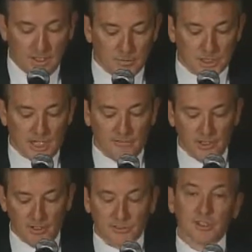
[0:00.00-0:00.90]
It was kind of
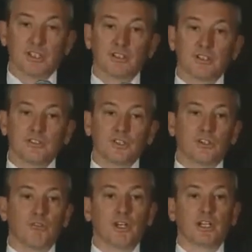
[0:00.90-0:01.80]
interesting because you
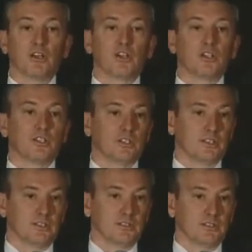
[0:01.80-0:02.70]
can really learn
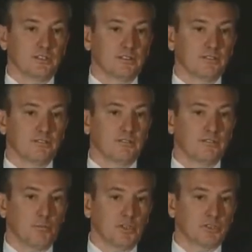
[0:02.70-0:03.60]

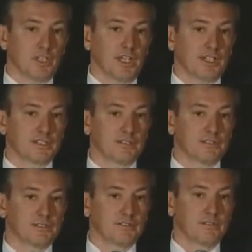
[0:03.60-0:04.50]
from mistakes.
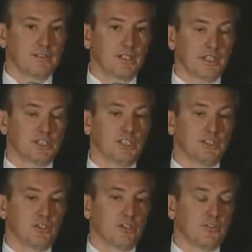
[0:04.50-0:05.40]
It's
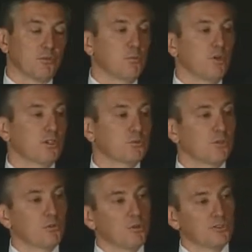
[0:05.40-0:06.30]
easier to learn from ones
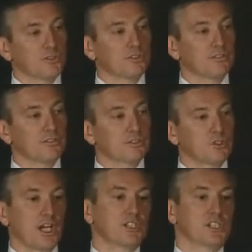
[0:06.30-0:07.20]
where there wasn't
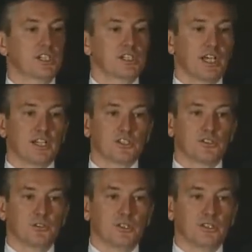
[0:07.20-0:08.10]
tragedy attached
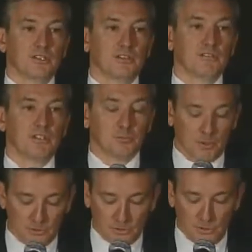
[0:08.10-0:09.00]
to it as
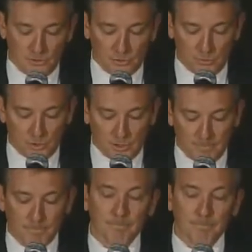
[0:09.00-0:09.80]
opposed to those that were.